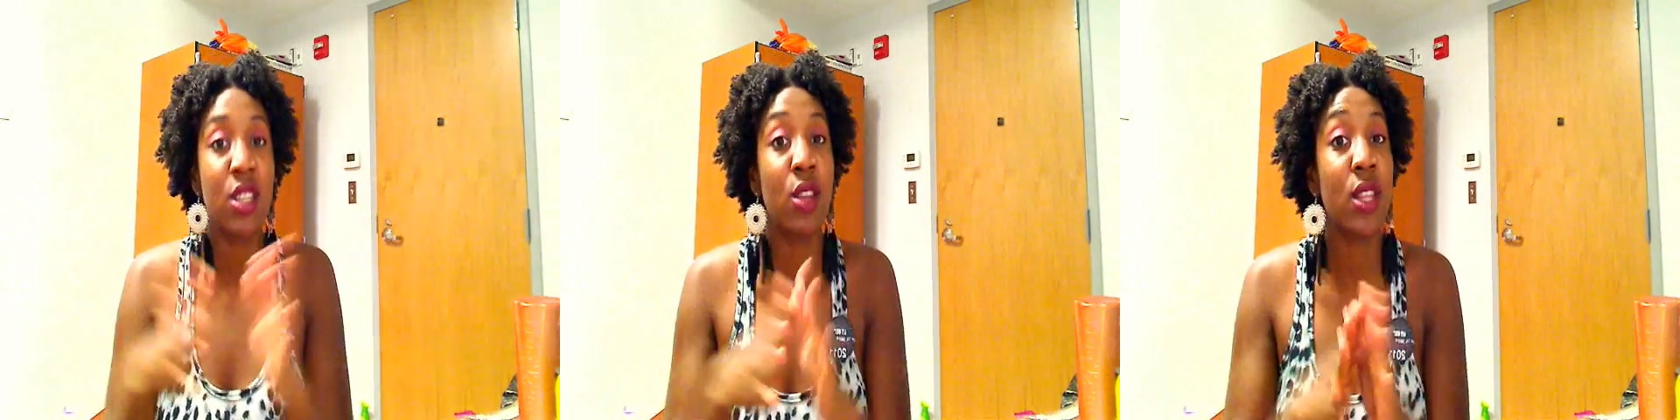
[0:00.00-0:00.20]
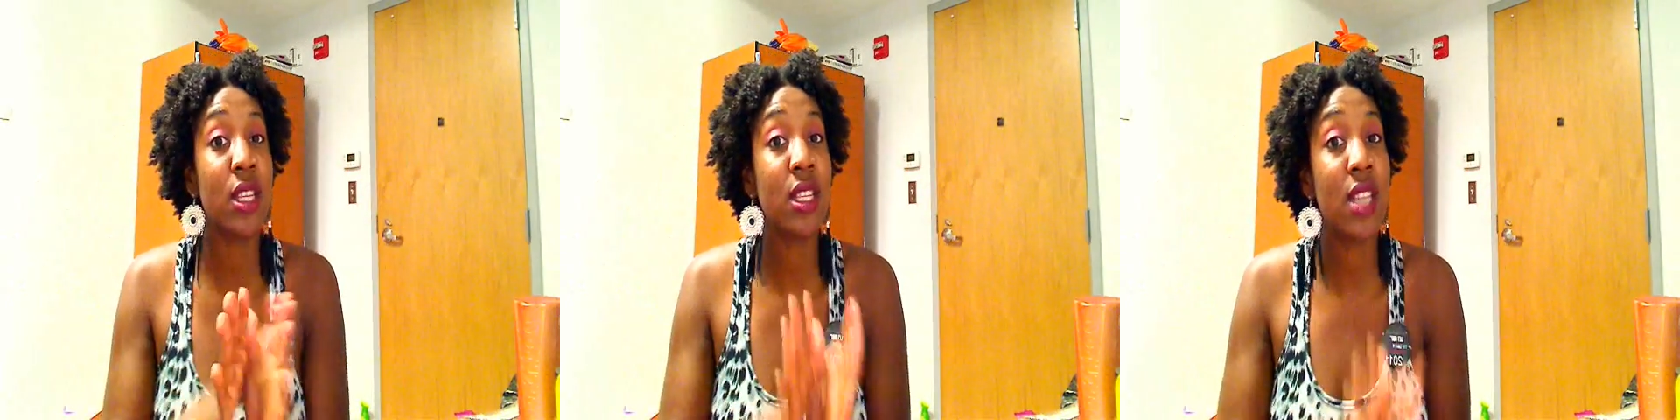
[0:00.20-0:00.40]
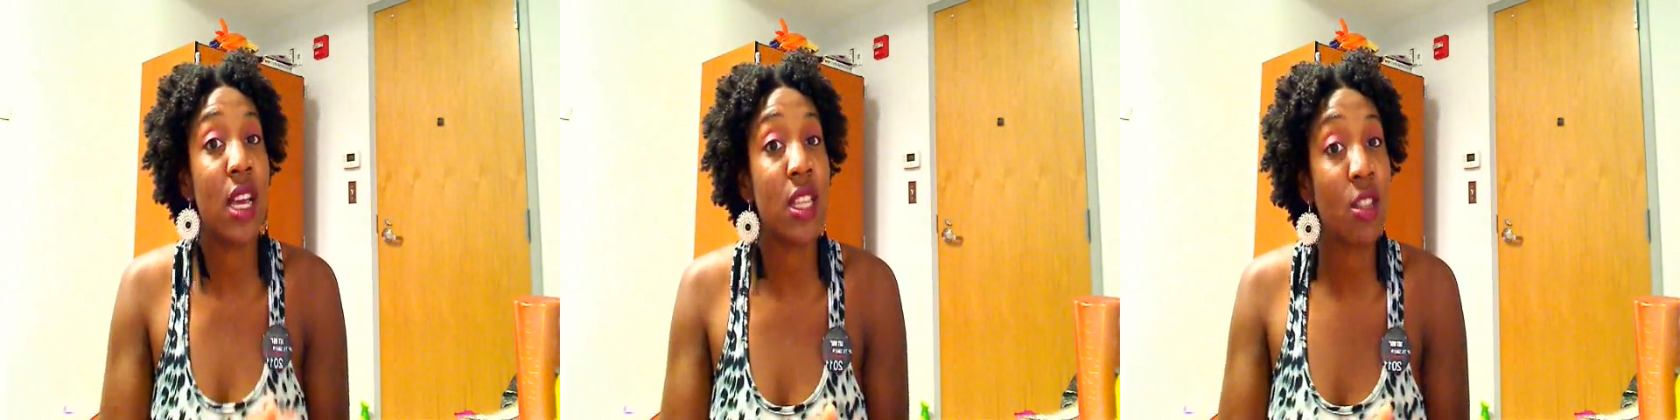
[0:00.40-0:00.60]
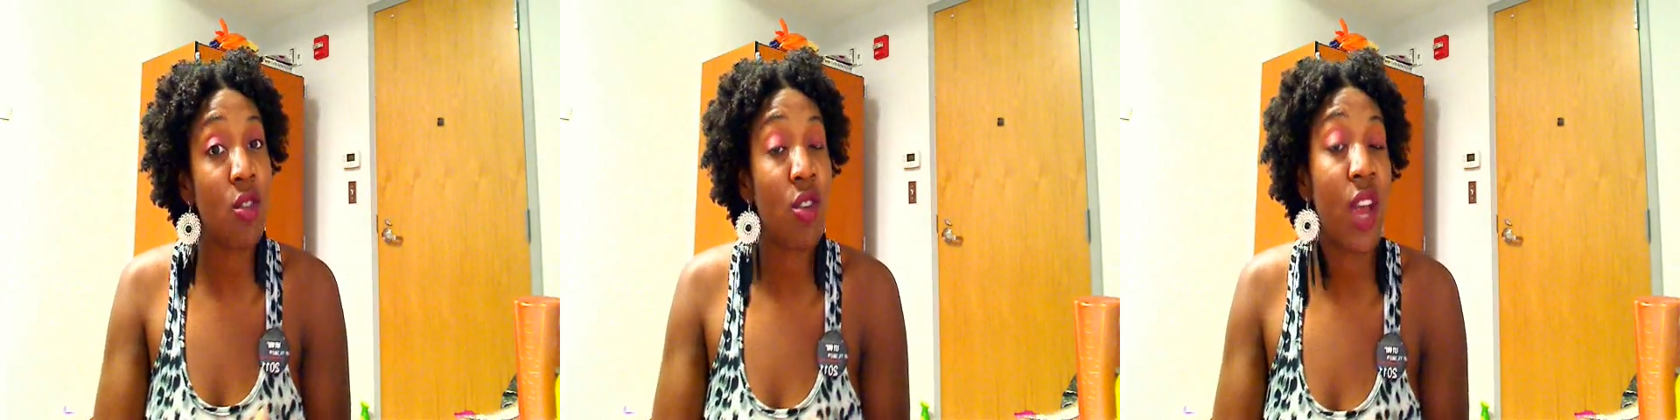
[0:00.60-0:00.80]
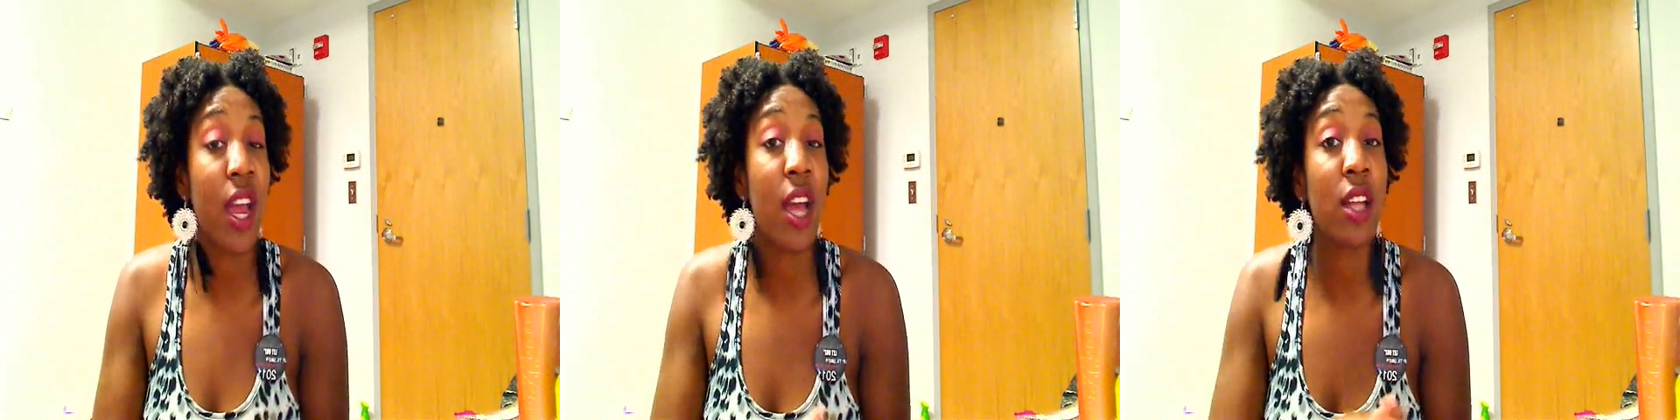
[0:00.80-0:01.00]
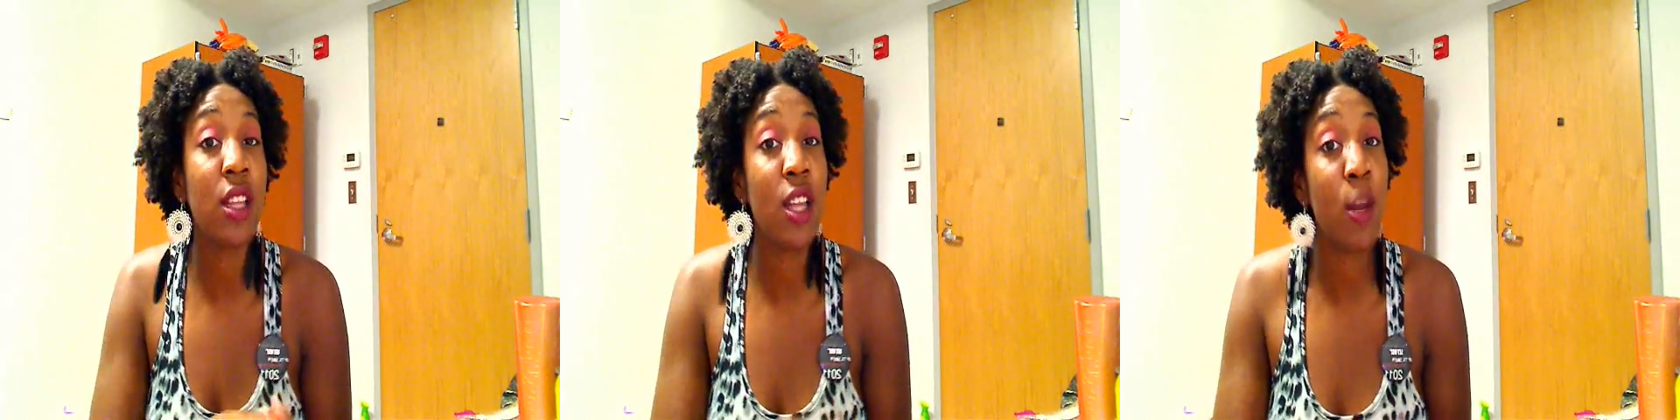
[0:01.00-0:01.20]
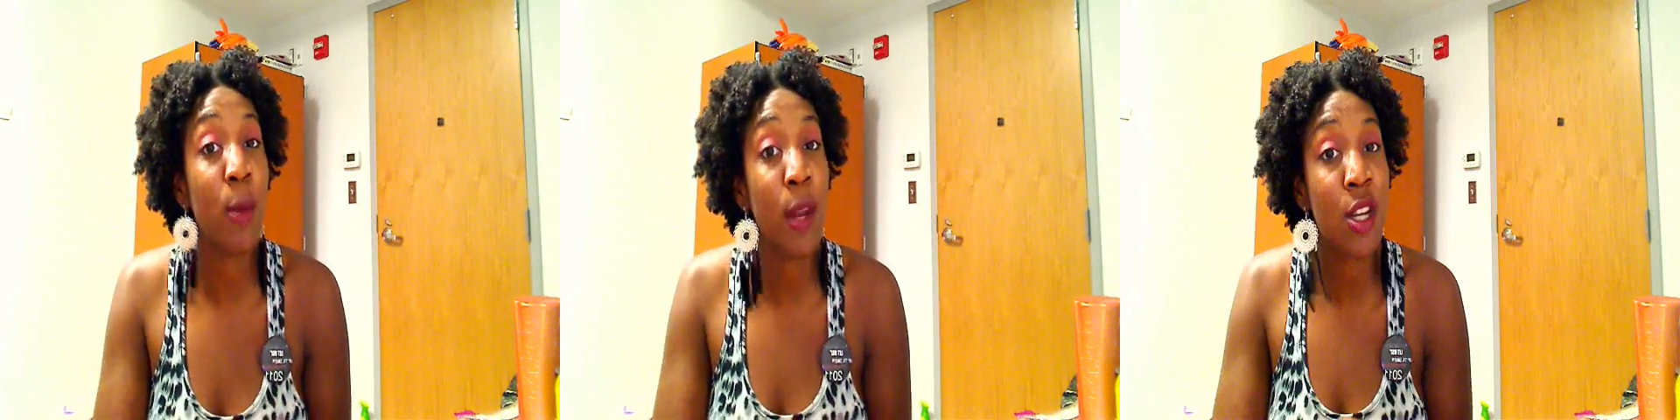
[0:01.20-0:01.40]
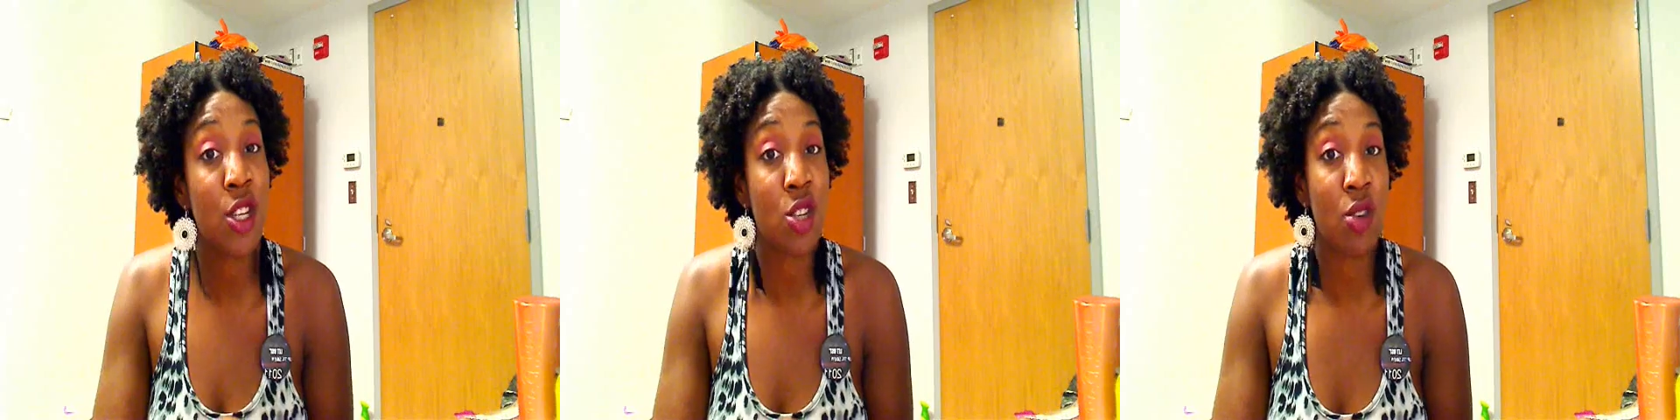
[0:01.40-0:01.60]
So this does create a
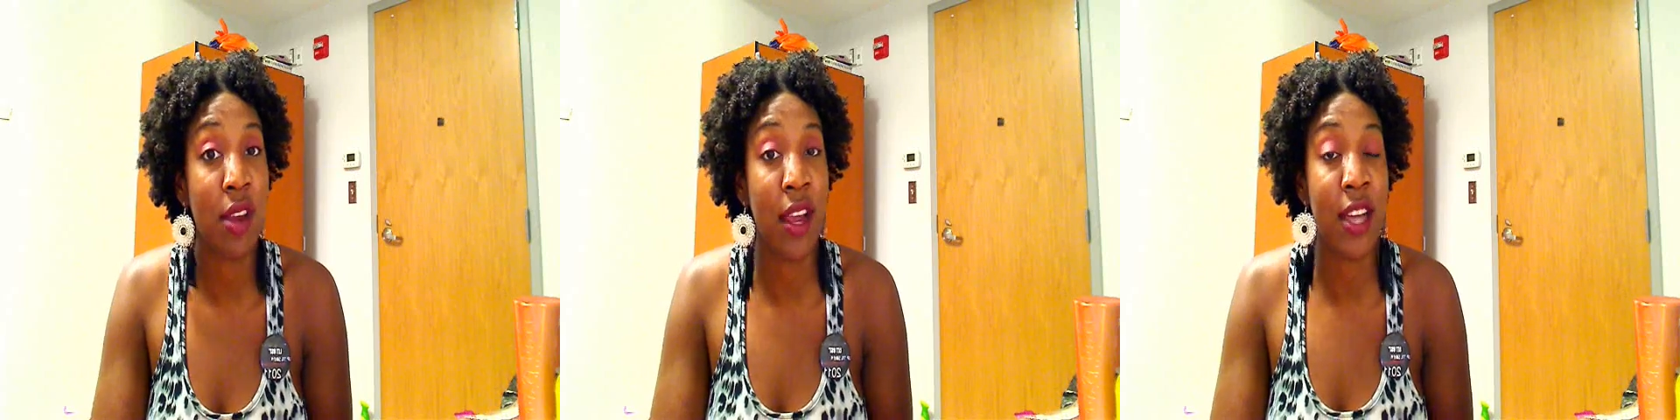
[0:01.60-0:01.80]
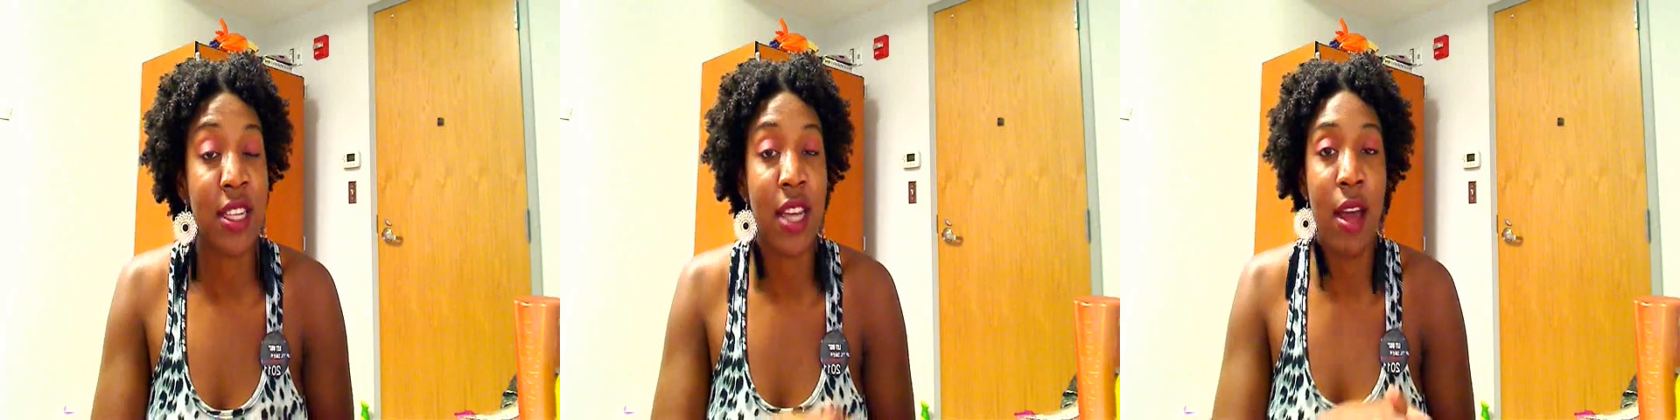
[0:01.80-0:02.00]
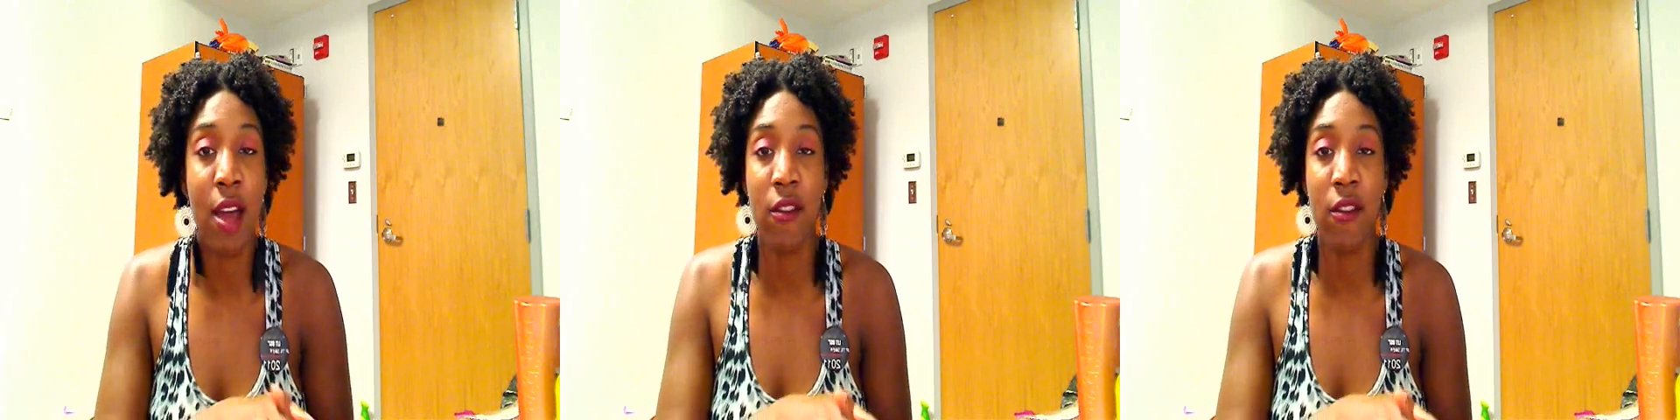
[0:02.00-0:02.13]
little bit of shrinkage,